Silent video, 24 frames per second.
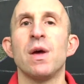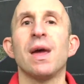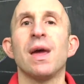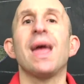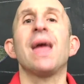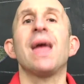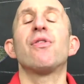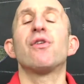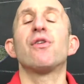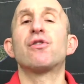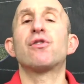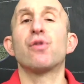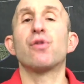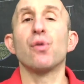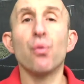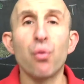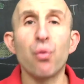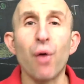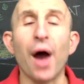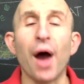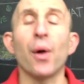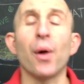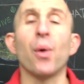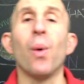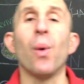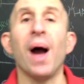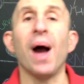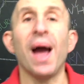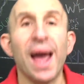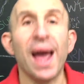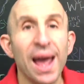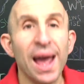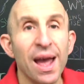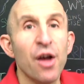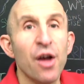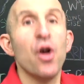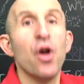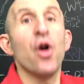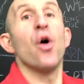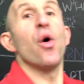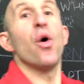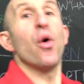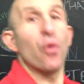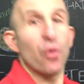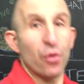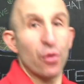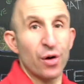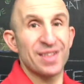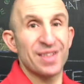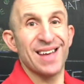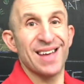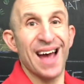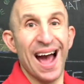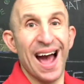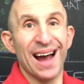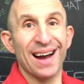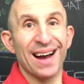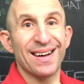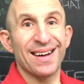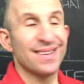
either to run away or attack.